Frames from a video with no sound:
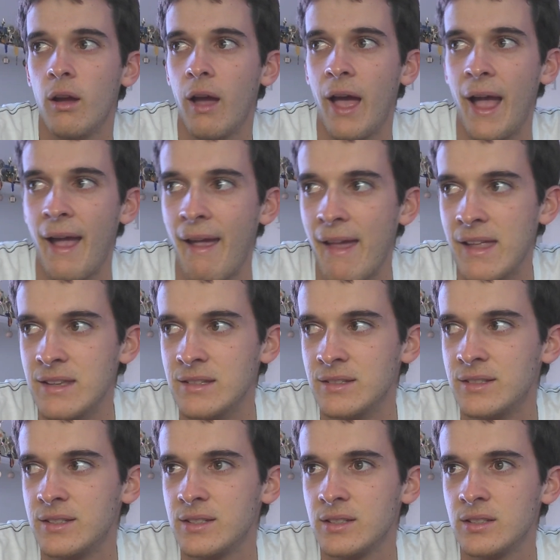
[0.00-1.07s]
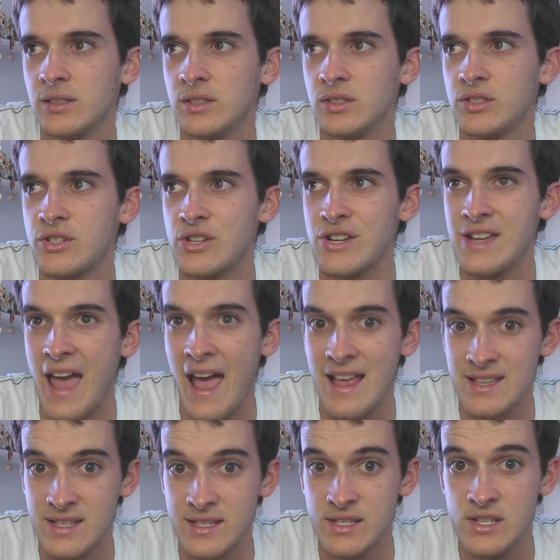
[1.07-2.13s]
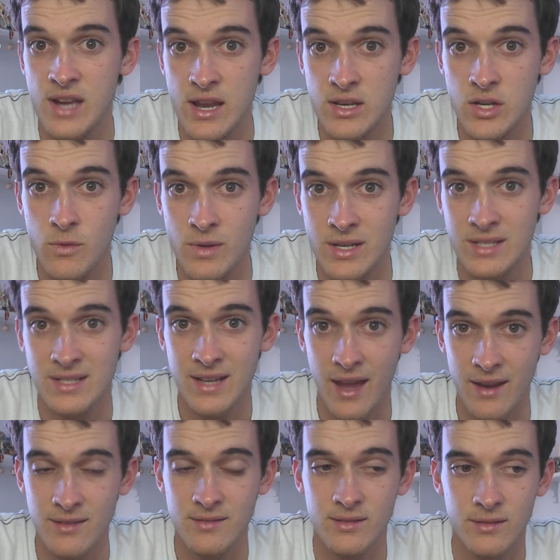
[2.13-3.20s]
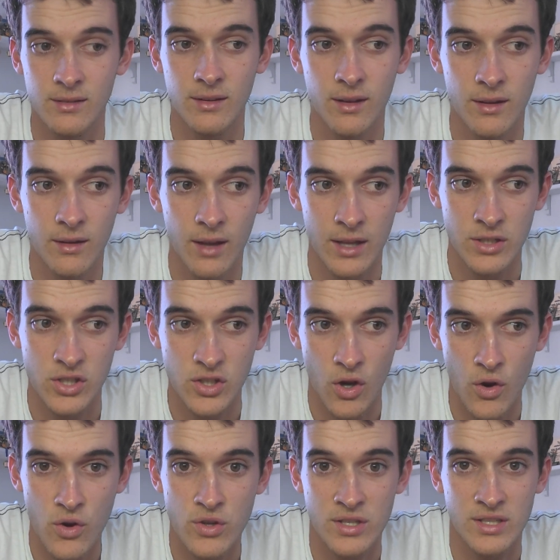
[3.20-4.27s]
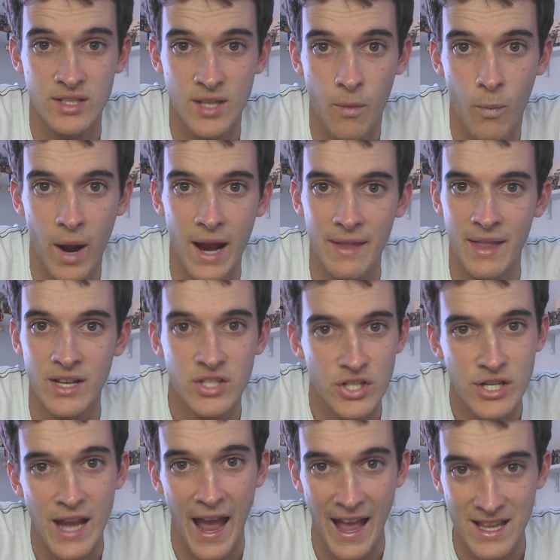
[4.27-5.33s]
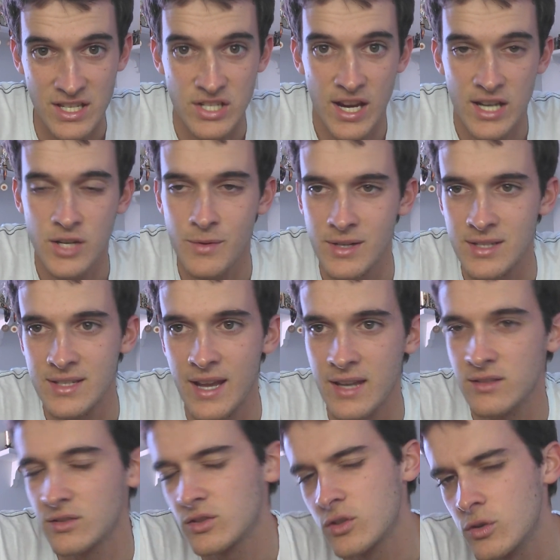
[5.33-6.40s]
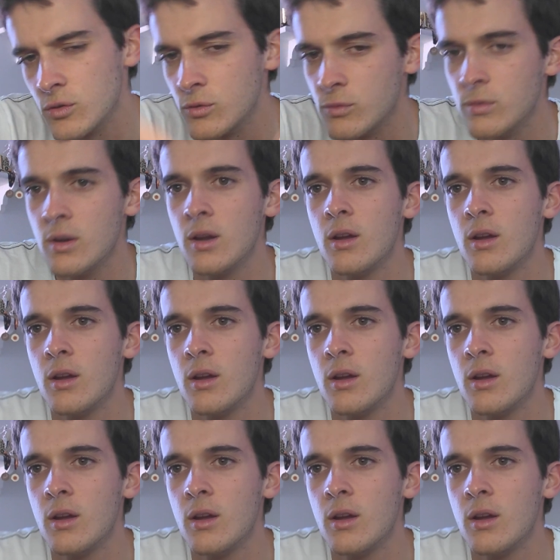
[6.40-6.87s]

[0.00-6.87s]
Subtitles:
And she has genuine intent and shows in some way that she has genuine intent to